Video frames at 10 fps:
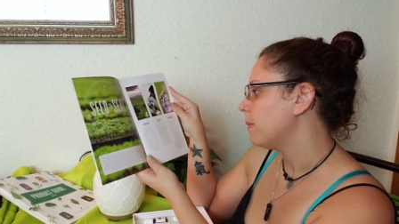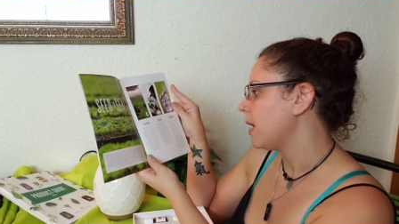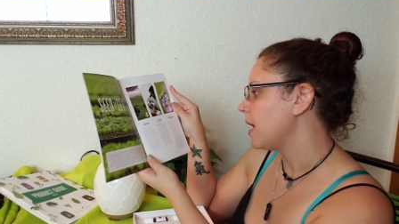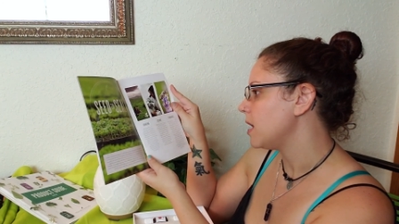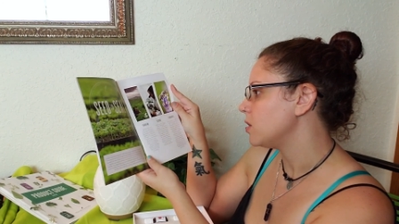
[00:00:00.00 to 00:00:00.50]

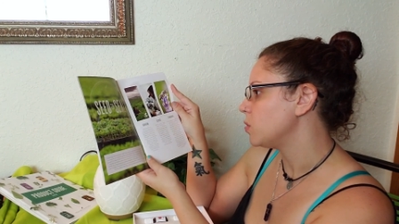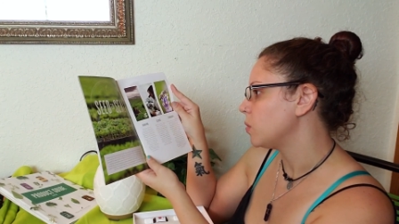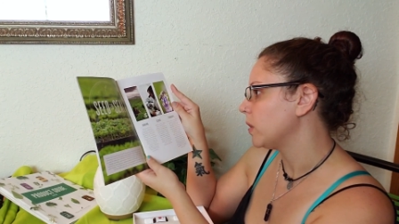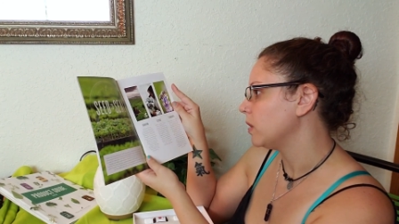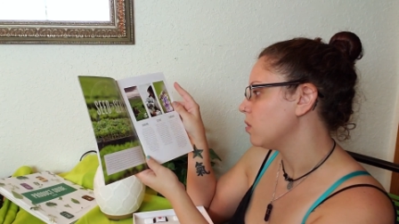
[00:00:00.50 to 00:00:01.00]
But it's
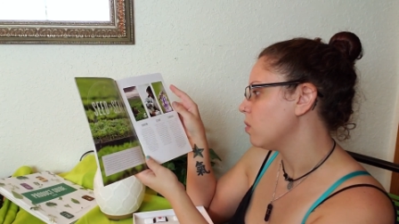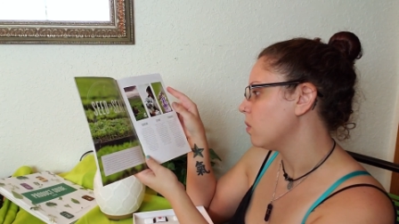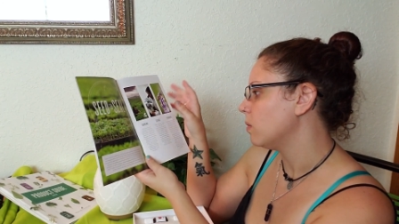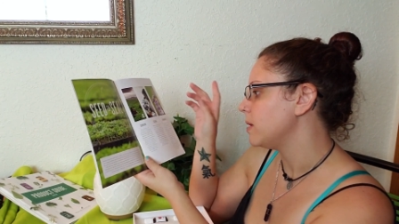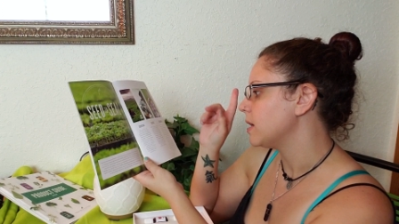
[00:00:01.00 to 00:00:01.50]
really
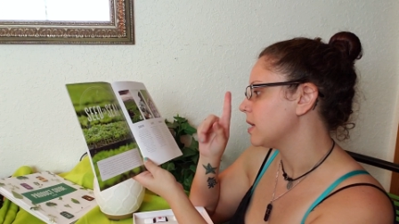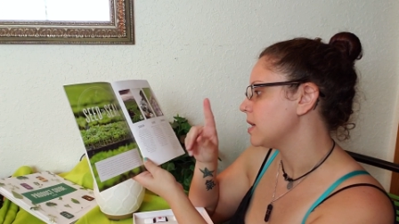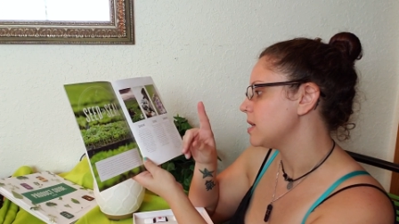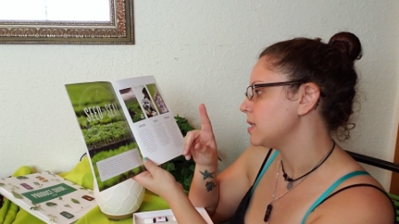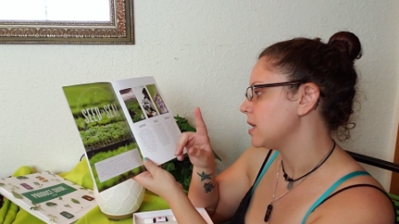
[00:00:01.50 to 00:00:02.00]
cool
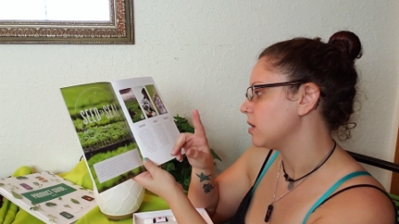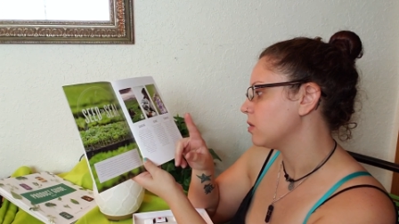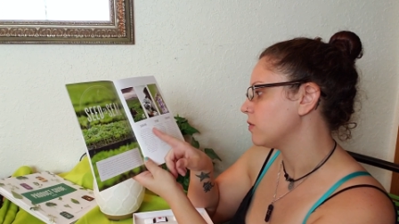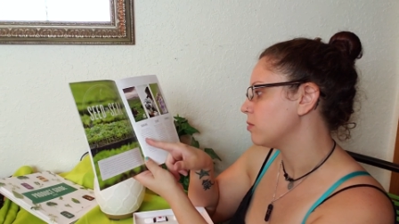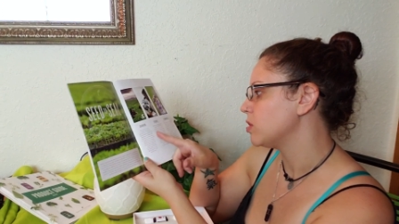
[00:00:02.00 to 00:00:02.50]
because it
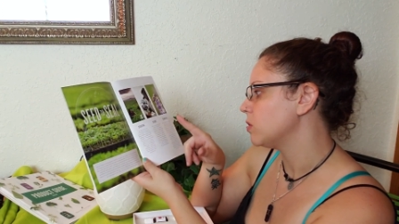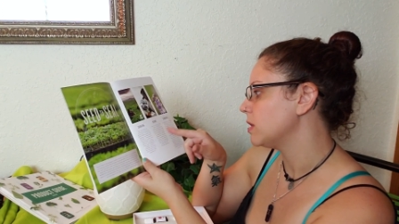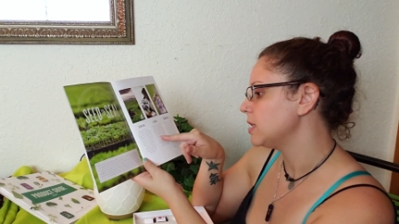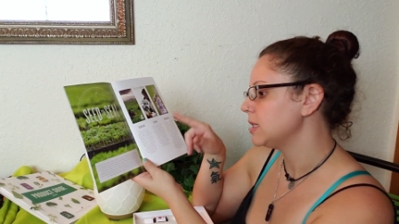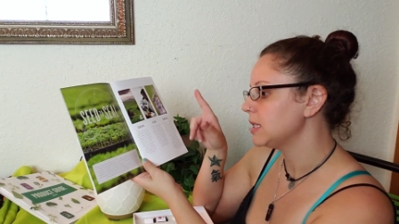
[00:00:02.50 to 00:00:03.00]
goes from
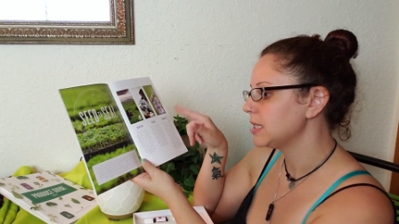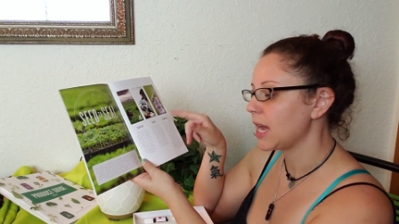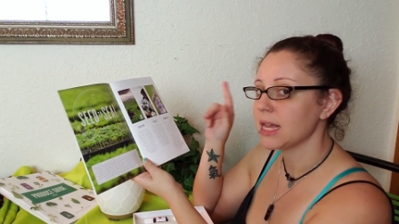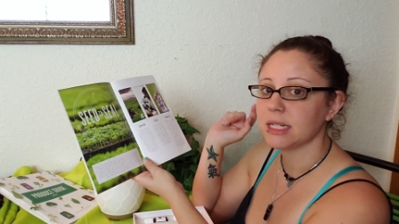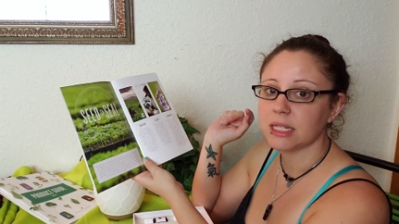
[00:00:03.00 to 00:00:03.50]
sourcing to
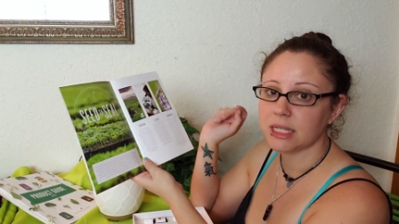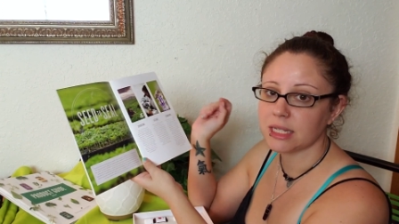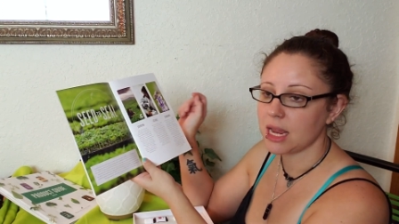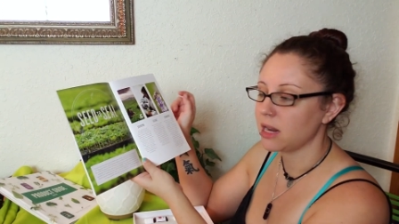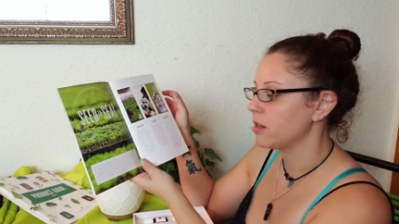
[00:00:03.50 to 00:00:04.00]
science to
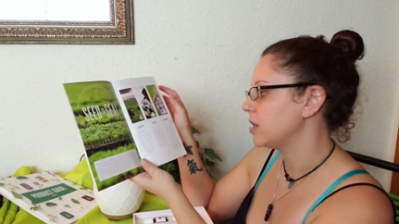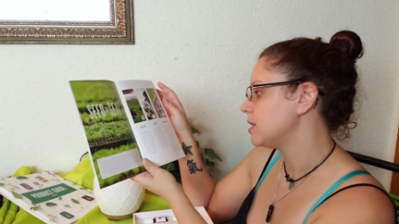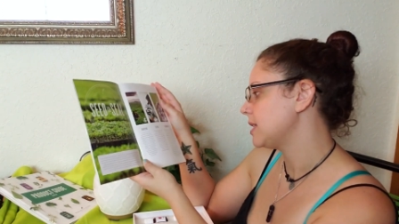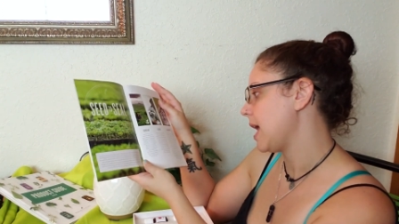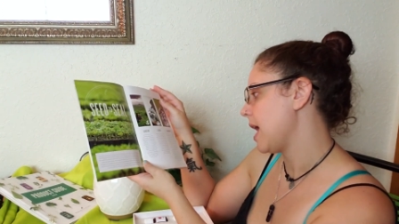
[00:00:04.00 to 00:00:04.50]

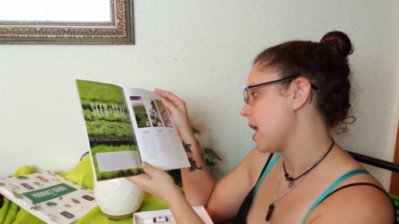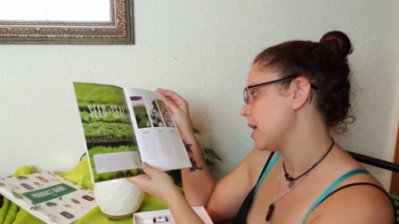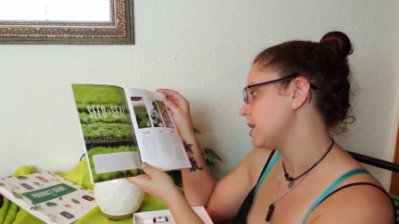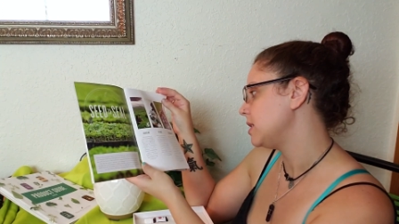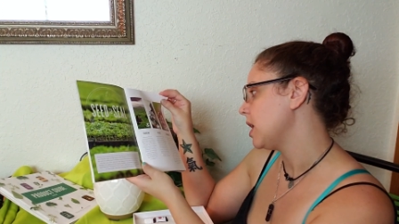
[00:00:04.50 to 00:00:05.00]
standards,
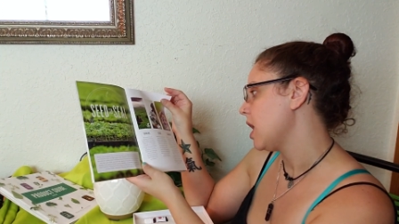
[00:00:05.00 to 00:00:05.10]
and